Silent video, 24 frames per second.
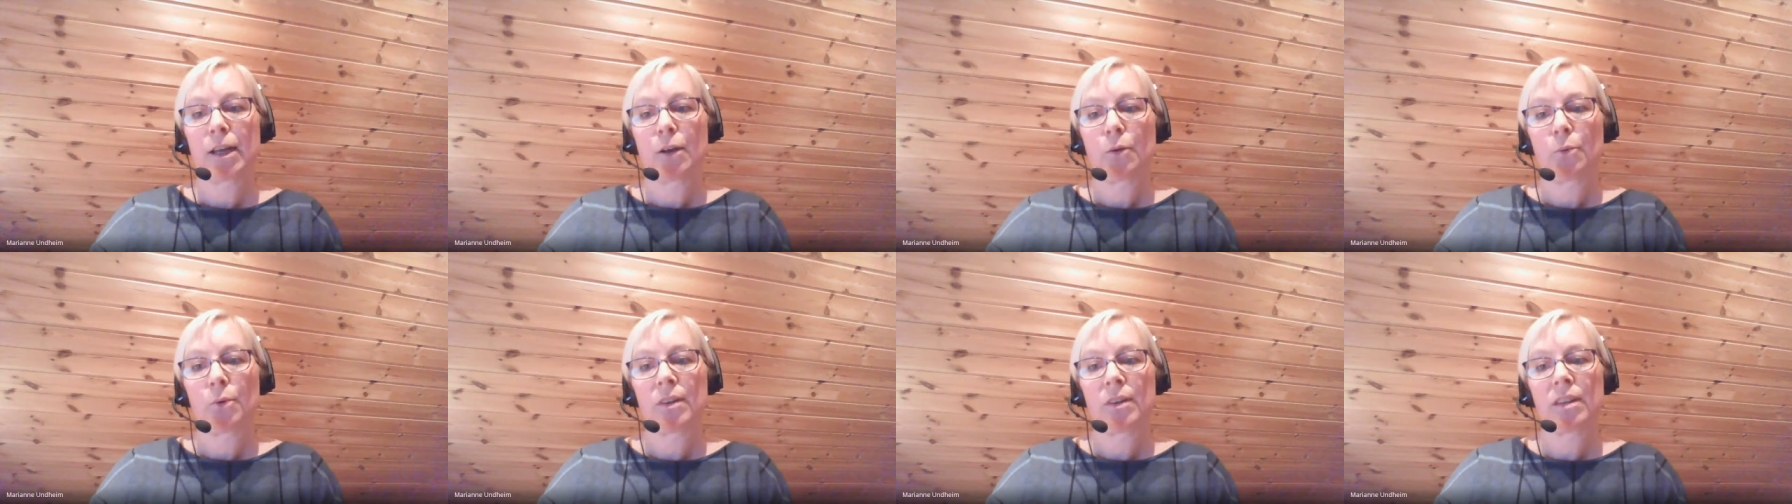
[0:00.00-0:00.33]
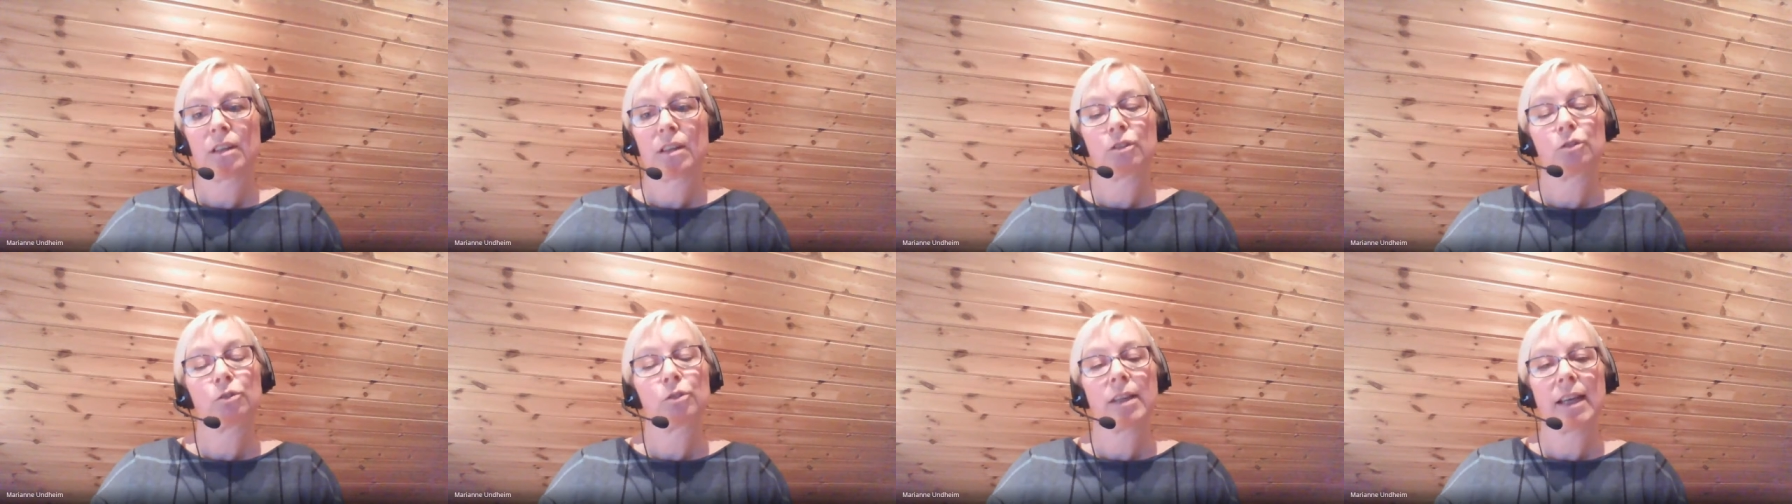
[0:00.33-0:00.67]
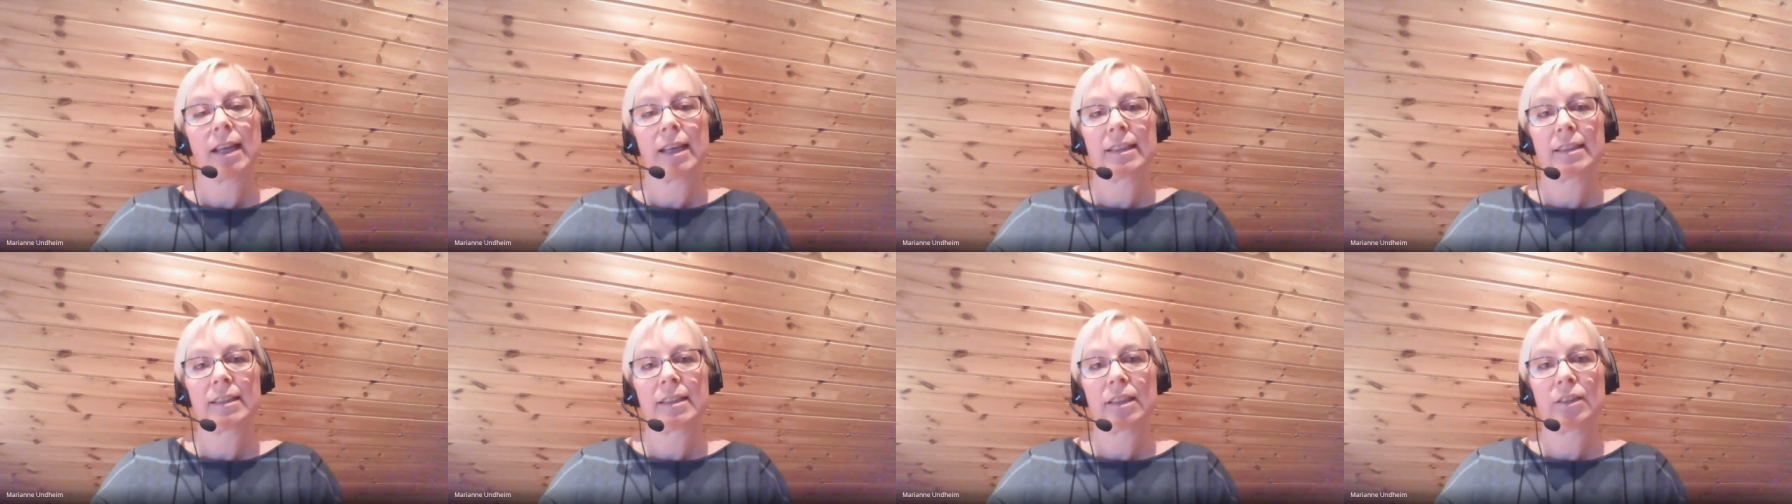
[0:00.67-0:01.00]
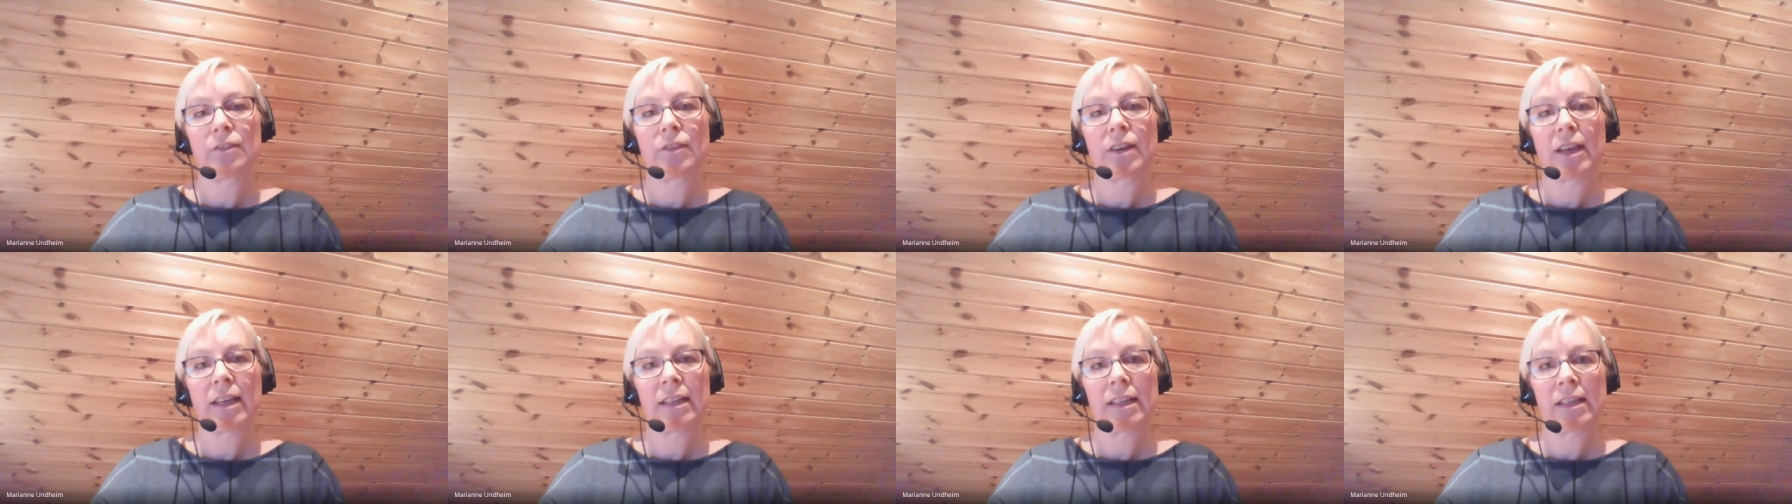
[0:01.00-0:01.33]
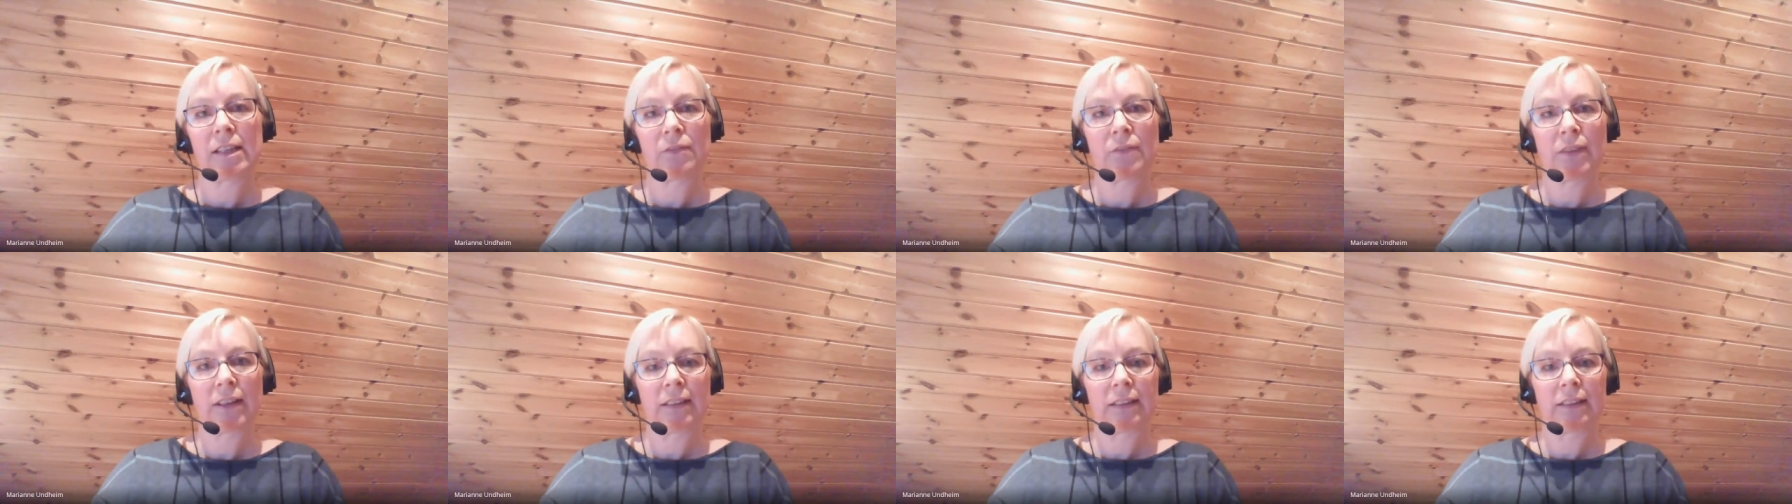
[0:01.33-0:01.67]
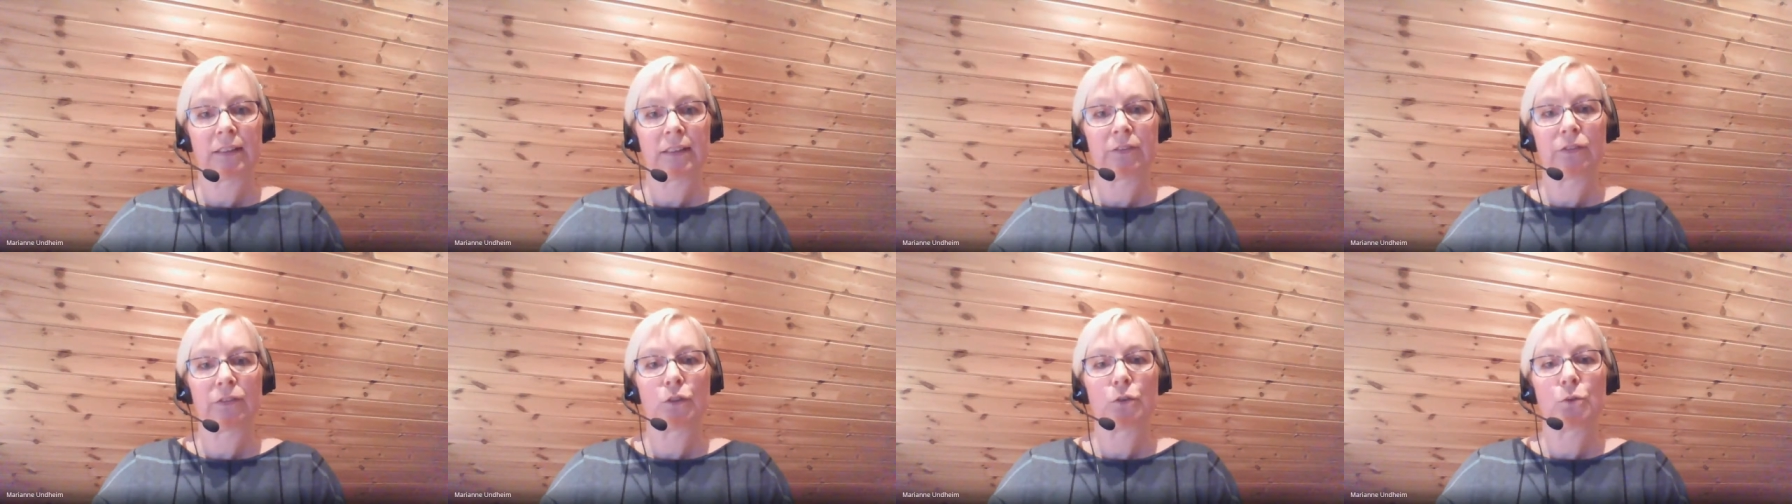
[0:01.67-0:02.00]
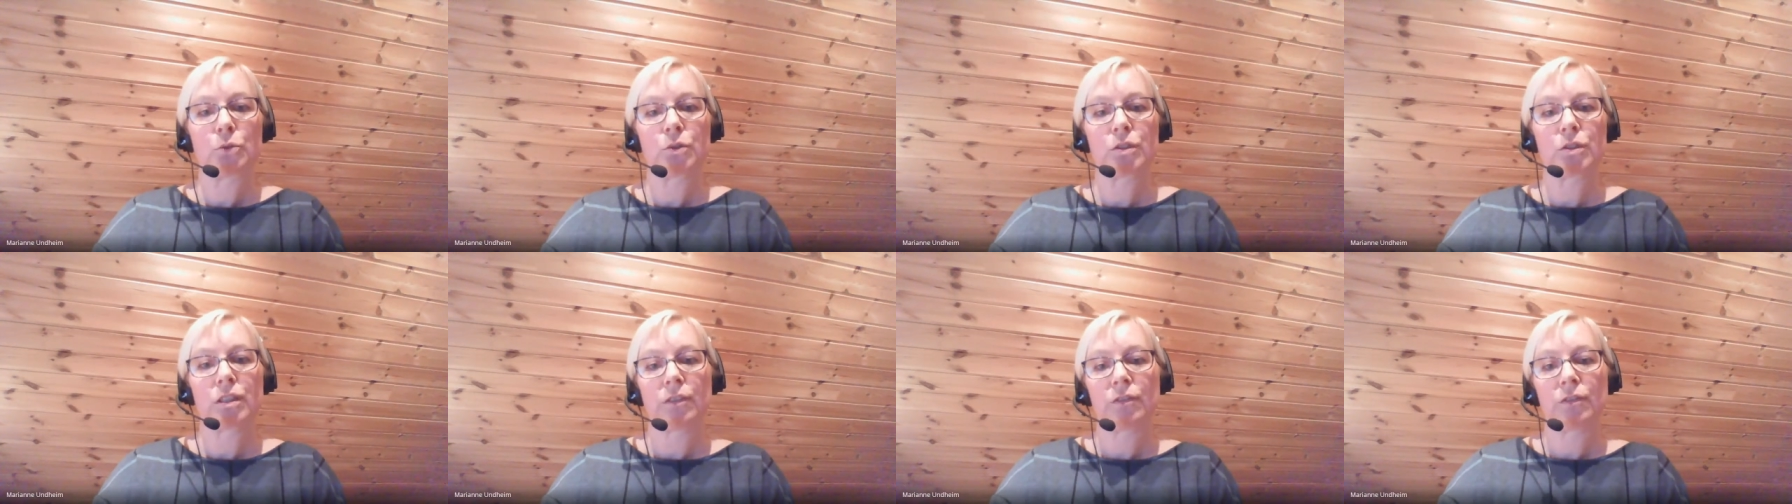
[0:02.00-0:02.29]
with creative and inventive use